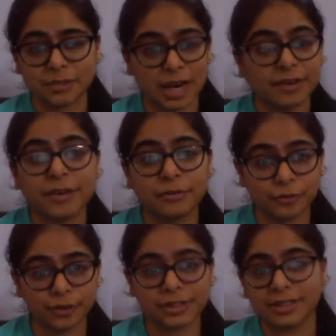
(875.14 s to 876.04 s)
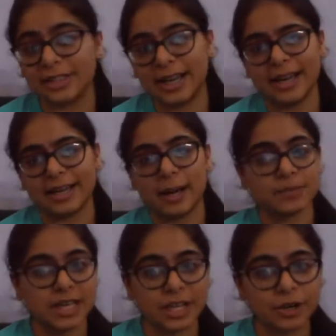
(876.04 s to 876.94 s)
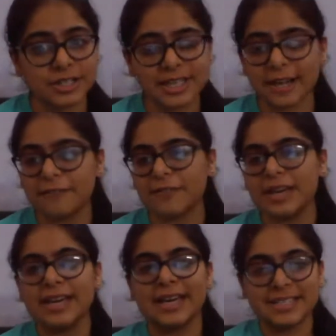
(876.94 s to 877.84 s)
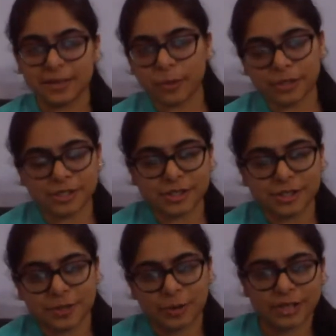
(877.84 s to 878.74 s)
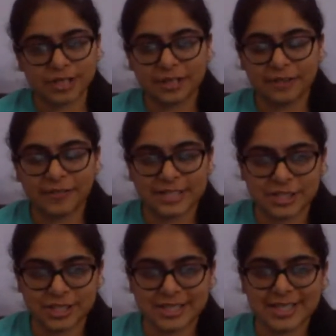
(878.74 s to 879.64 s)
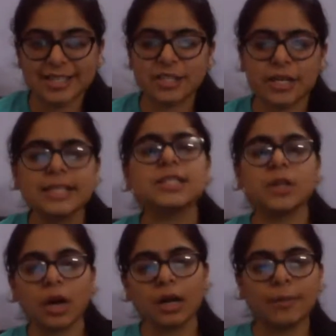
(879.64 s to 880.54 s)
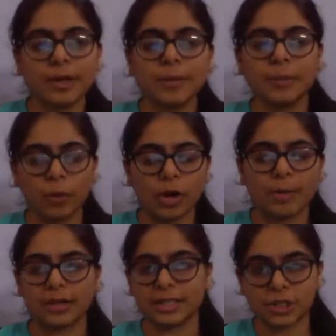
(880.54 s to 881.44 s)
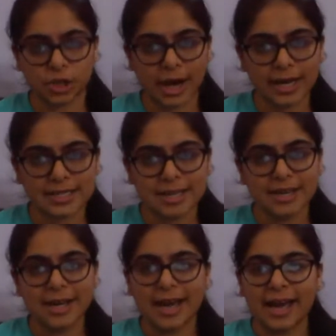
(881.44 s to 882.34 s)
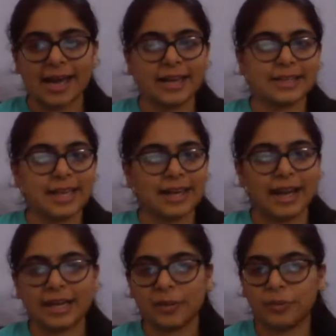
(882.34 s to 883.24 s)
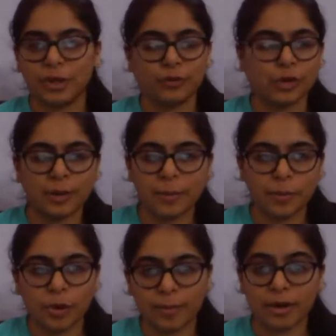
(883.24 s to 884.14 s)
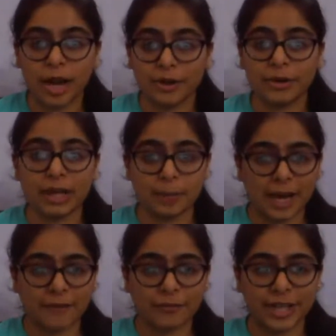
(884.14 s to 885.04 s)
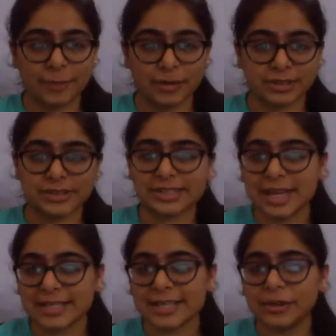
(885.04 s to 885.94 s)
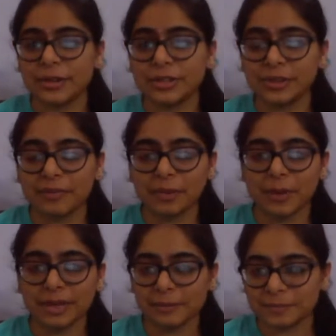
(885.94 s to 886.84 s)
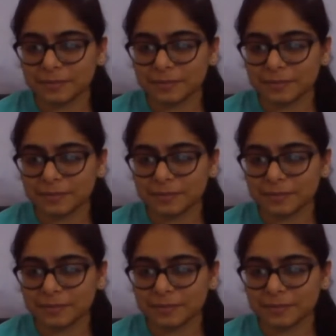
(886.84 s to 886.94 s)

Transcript: career further and upskill yourself. It's a remote internship alternative, as I just said. So let's talk a little bit more about the tracks, and then I can brief you a little bit more about how you can apply for that process. Does that sound good to everyone?